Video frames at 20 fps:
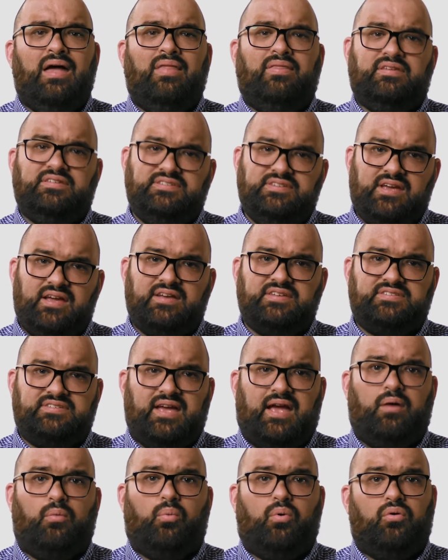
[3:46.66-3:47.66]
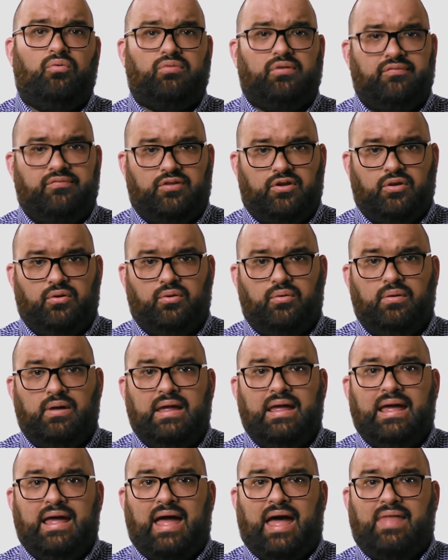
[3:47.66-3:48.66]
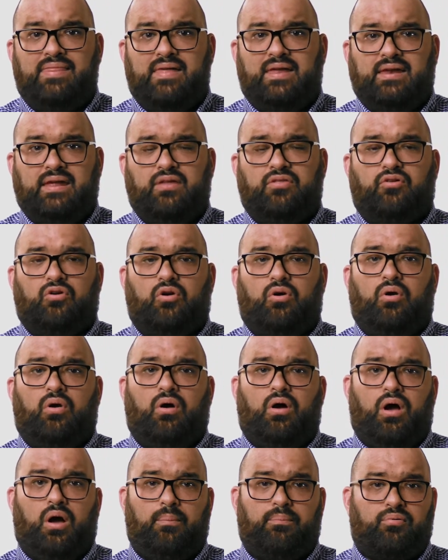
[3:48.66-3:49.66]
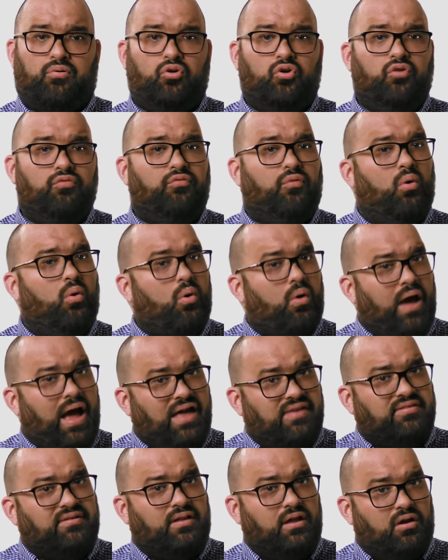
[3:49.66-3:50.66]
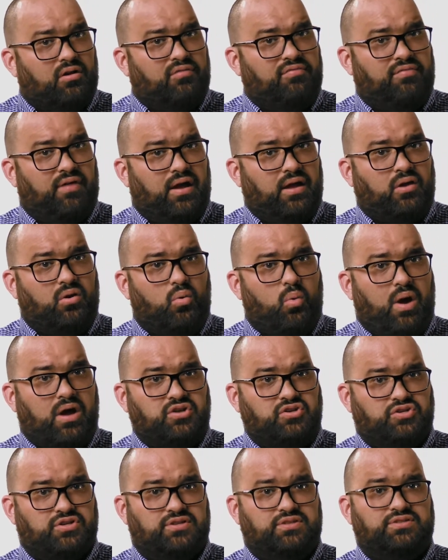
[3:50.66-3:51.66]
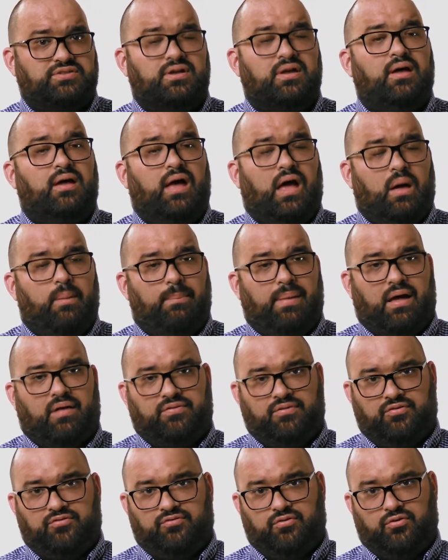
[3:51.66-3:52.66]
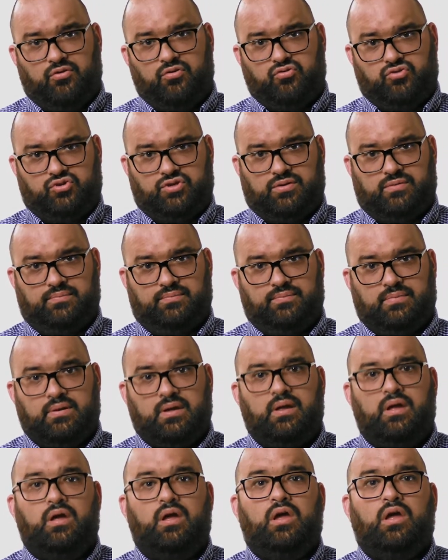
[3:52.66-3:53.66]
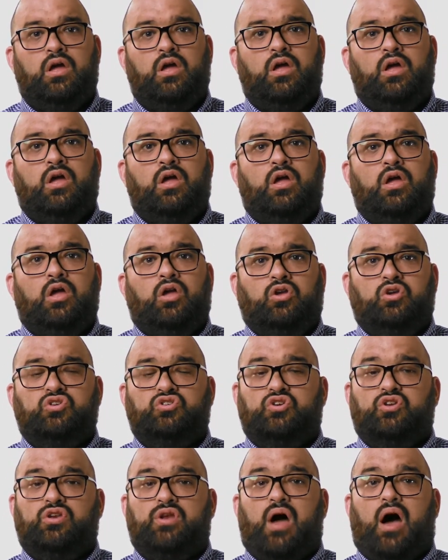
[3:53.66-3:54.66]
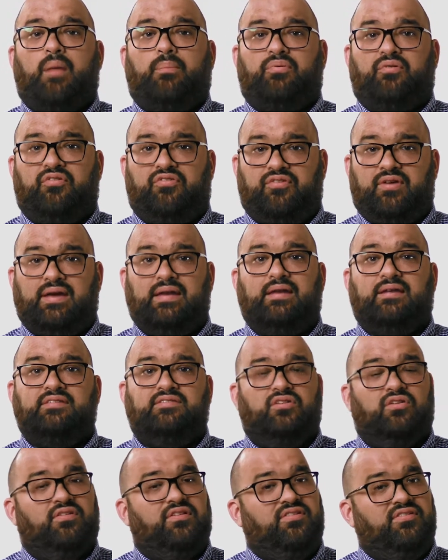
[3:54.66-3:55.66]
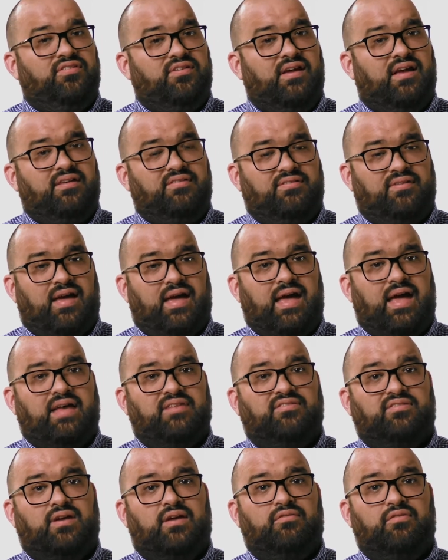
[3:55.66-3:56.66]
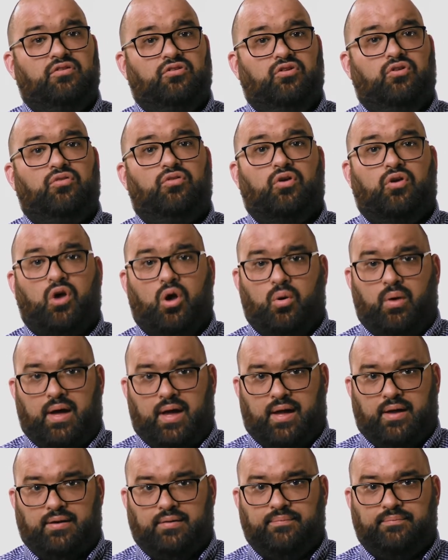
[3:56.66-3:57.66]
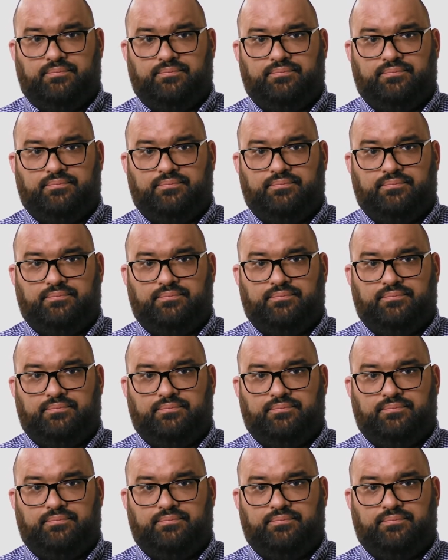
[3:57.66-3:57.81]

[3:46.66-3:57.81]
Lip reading: The CSA will review and then either approve or ask clarifying questions about the solution. You should not proceed until the CSA has given you the go-ahead.